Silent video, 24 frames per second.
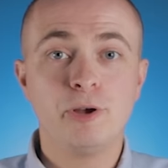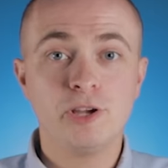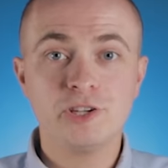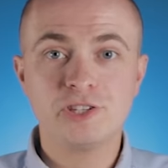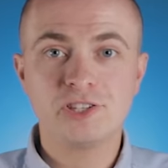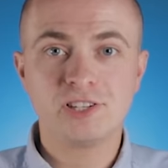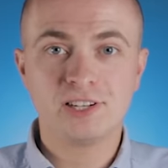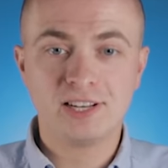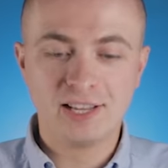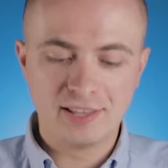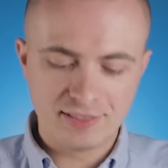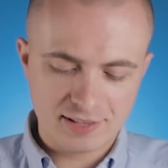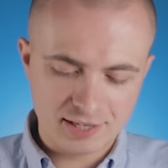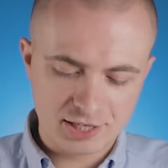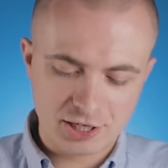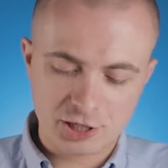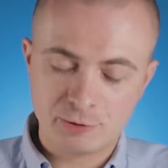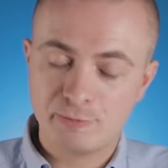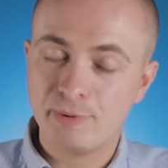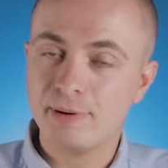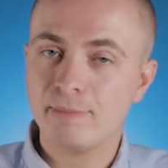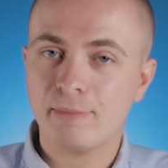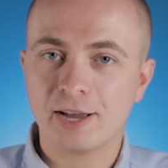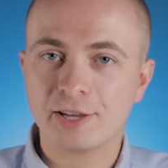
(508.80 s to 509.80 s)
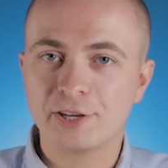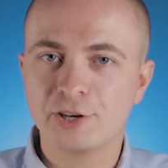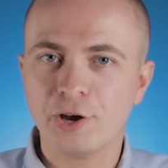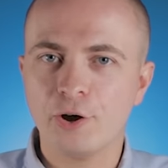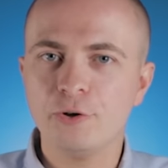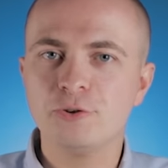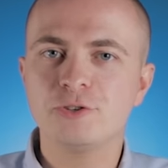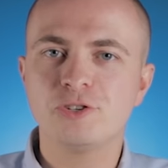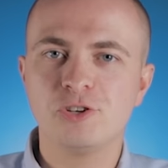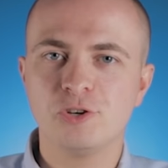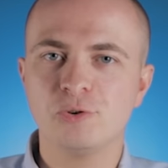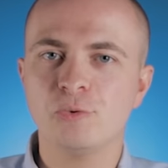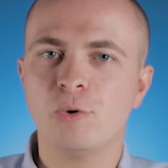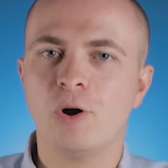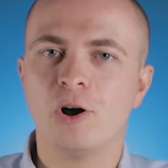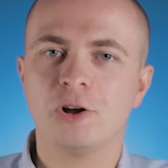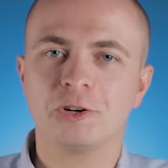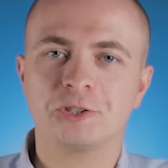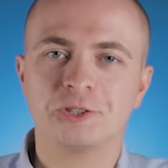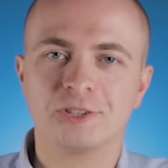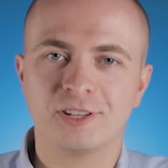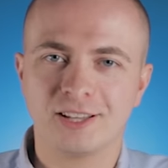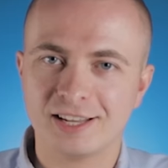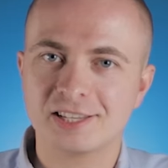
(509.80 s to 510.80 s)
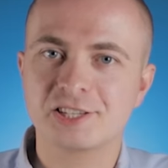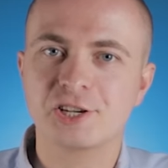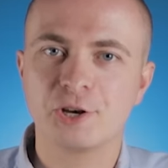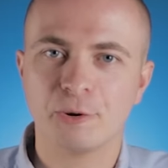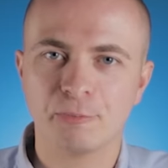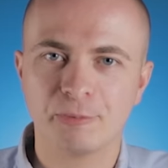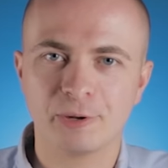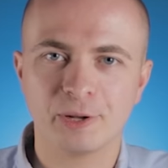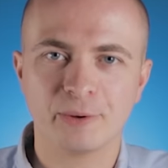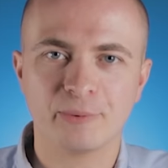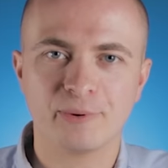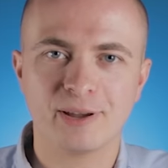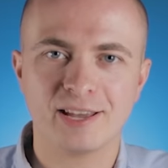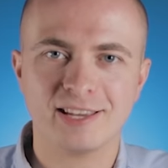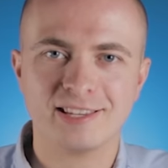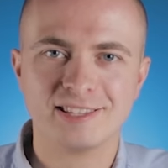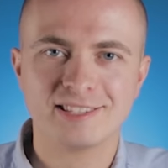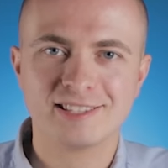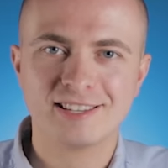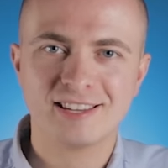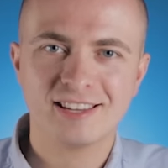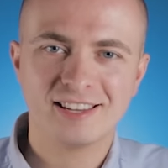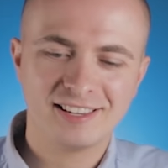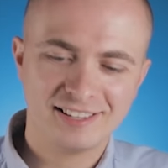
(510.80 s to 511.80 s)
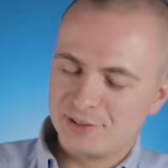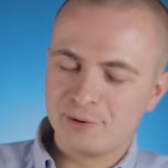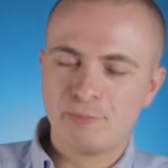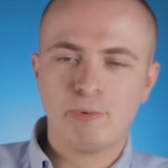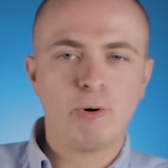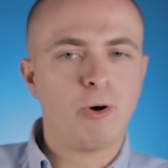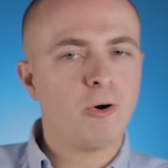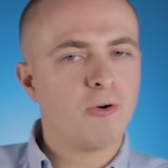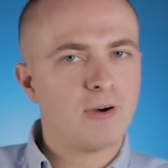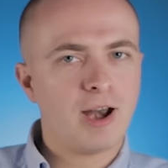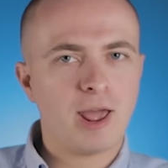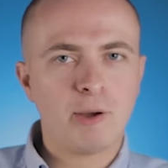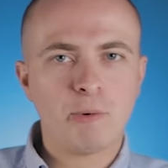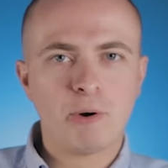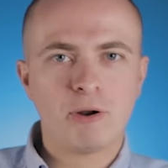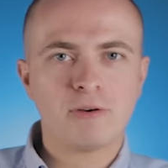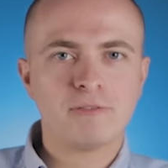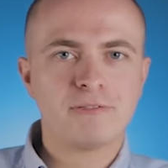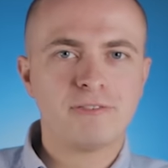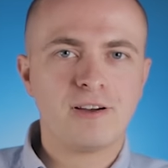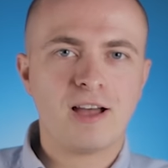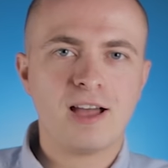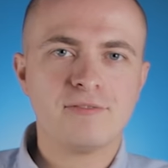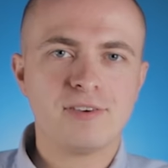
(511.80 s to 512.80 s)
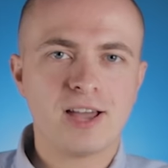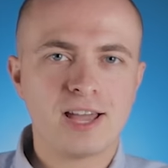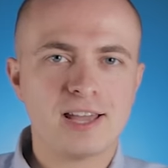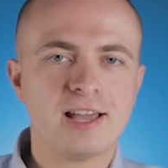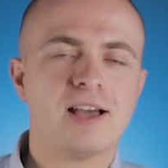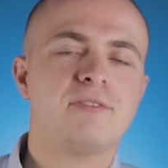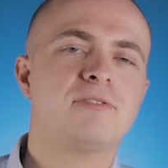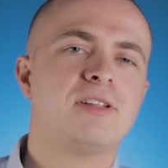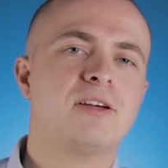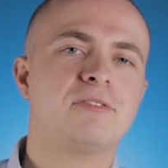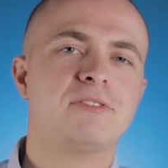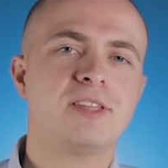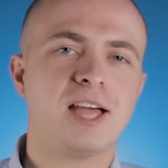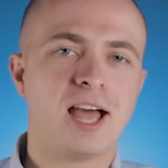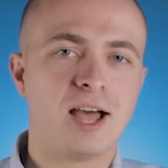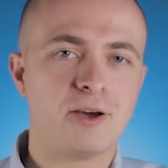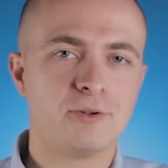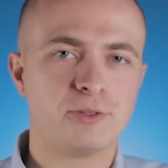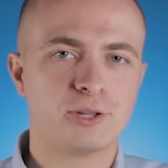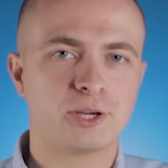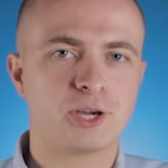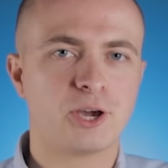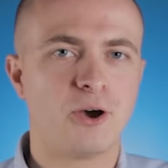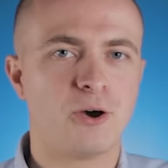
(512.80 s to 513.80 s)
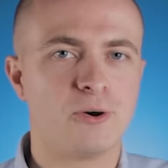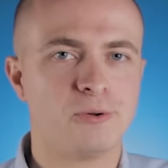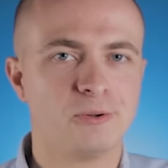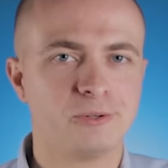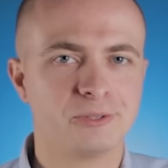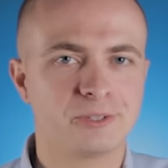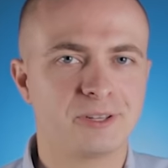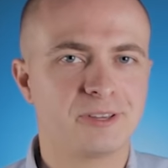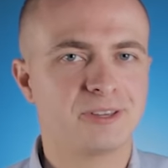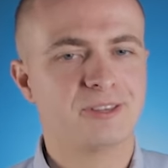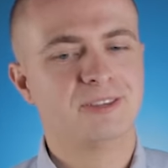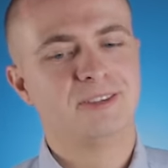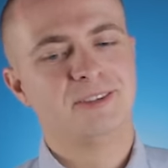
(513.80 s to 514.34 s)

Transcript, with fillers: Personally, this has been my go-to watch the last couple of weeks. The poor A158, I've left it out in the cold.